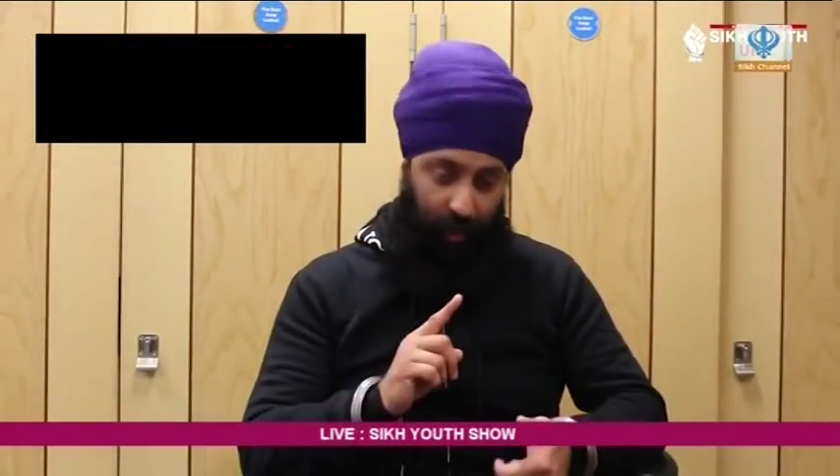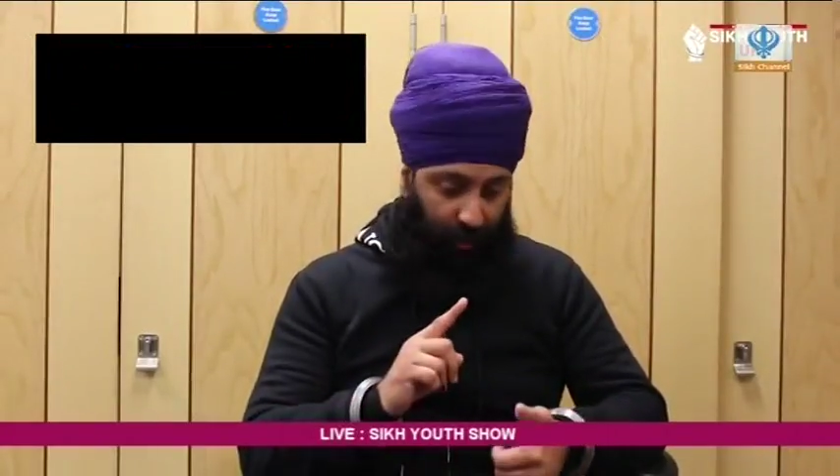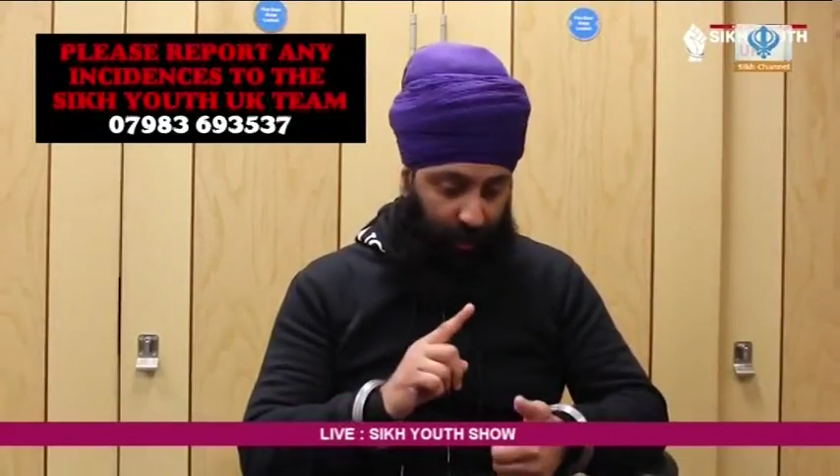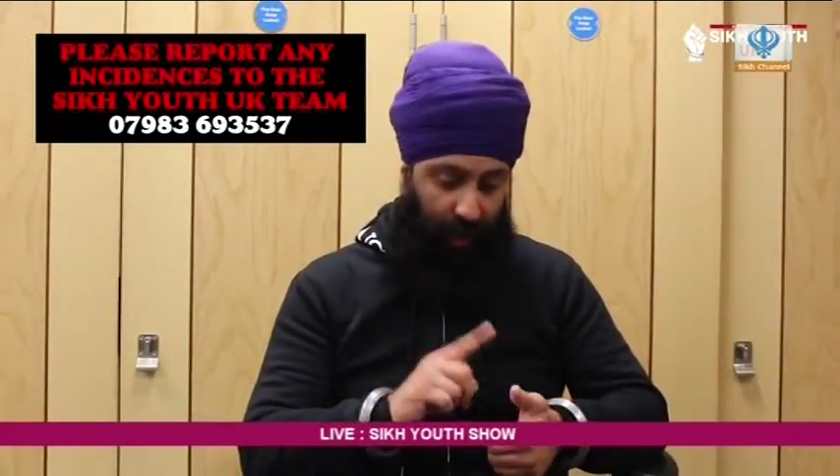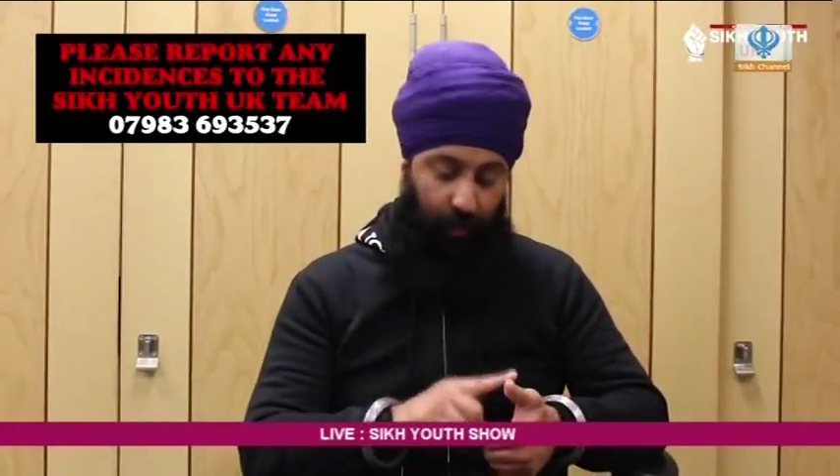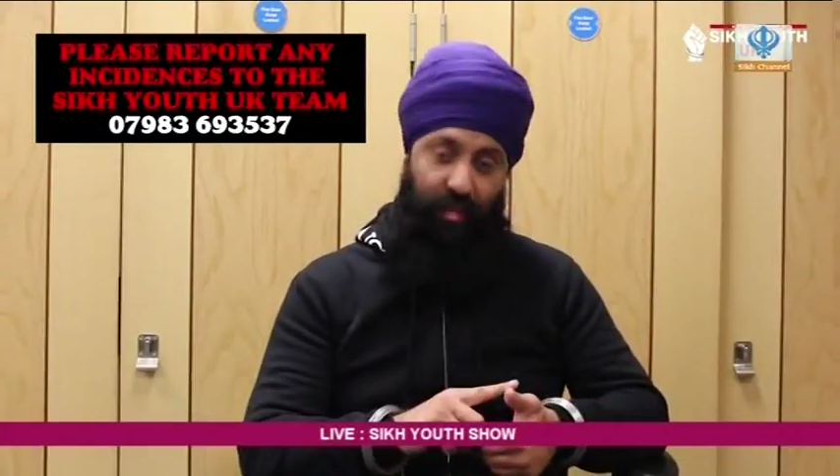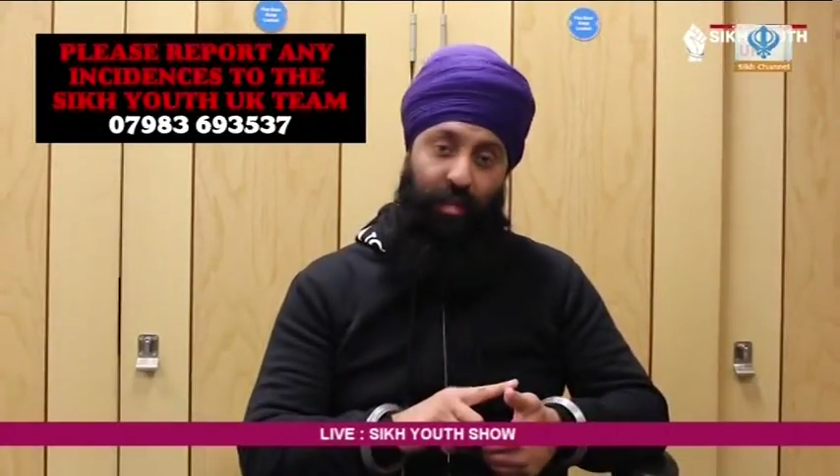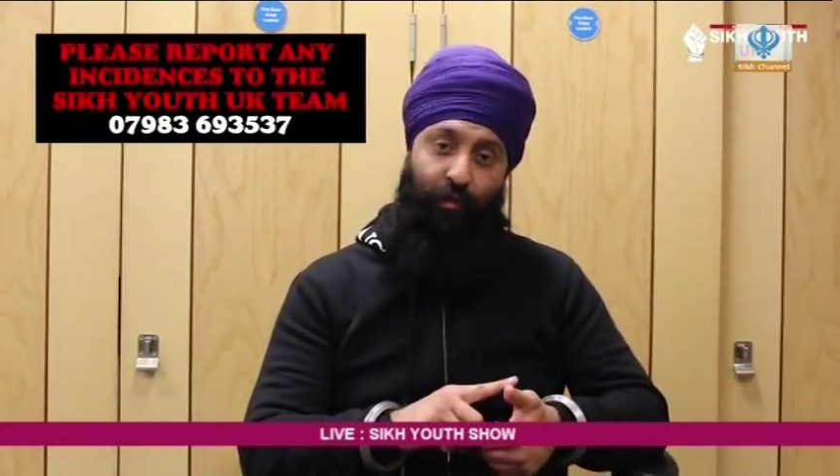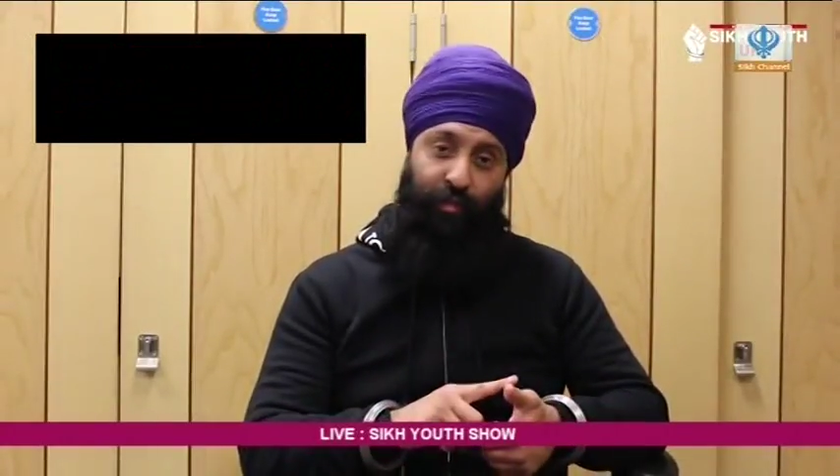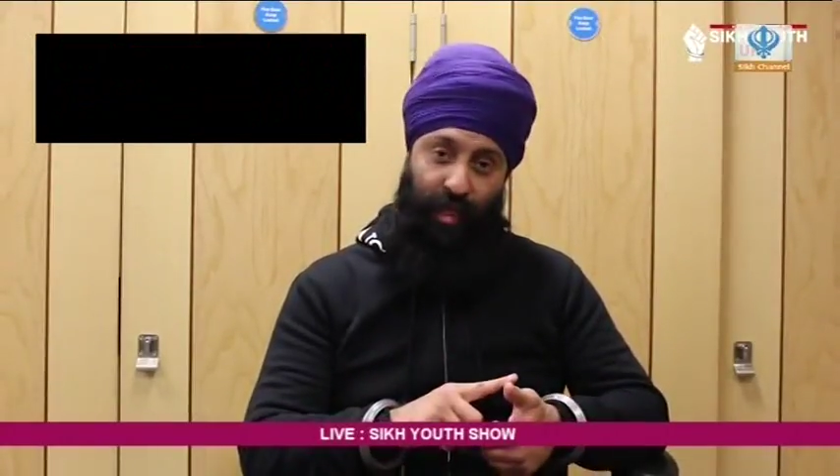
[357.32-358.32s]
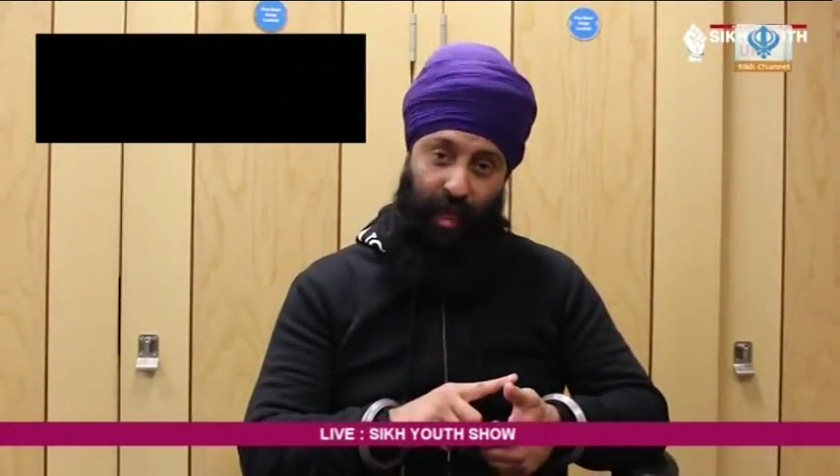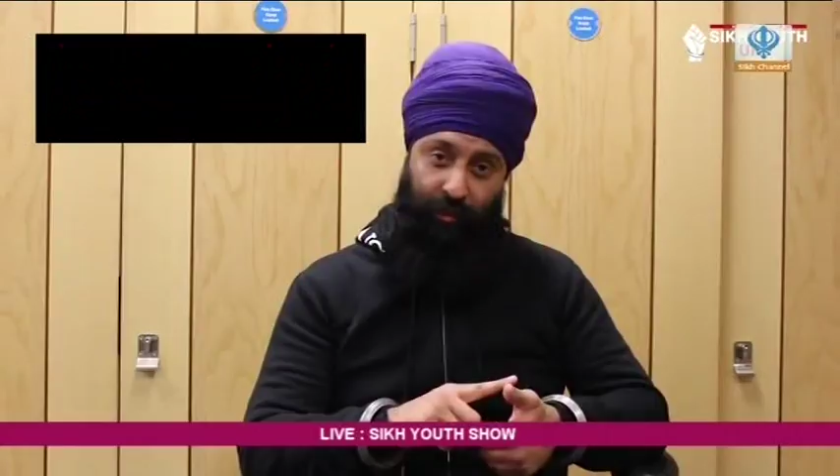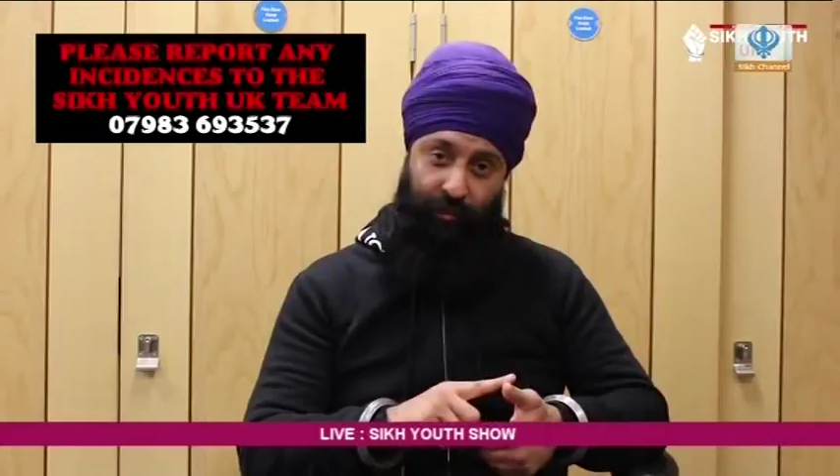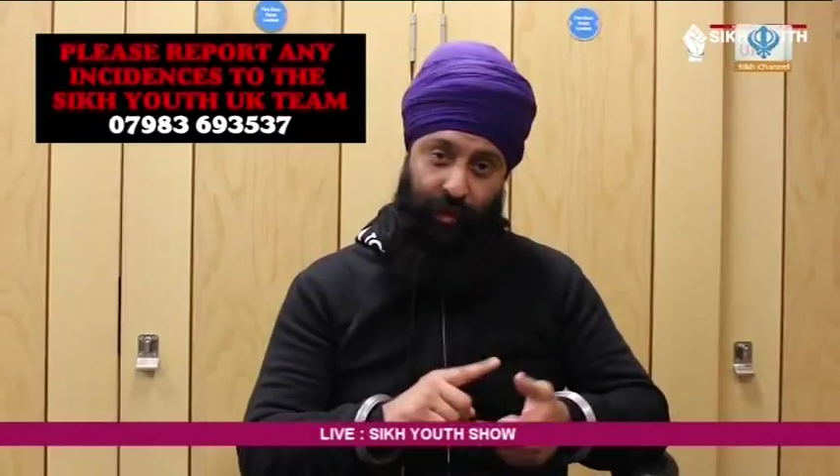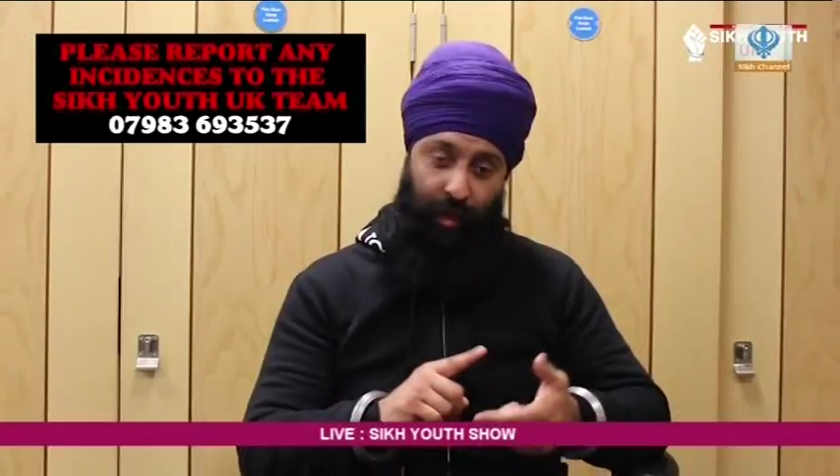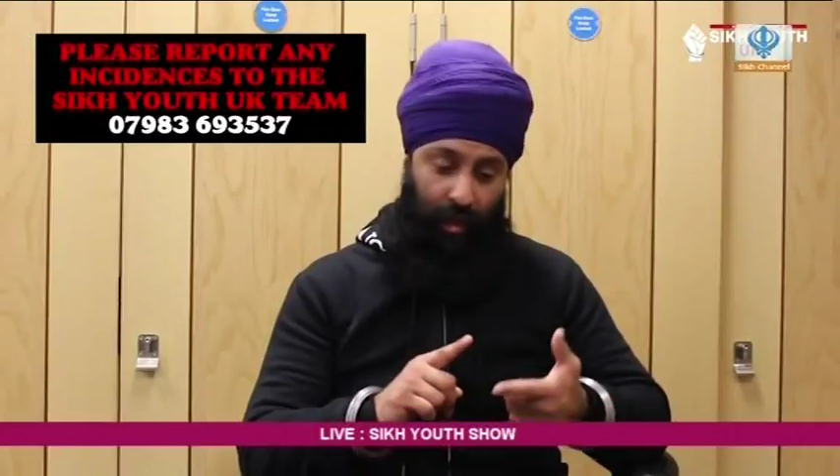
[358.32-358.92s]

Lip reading: Keep yourself safe.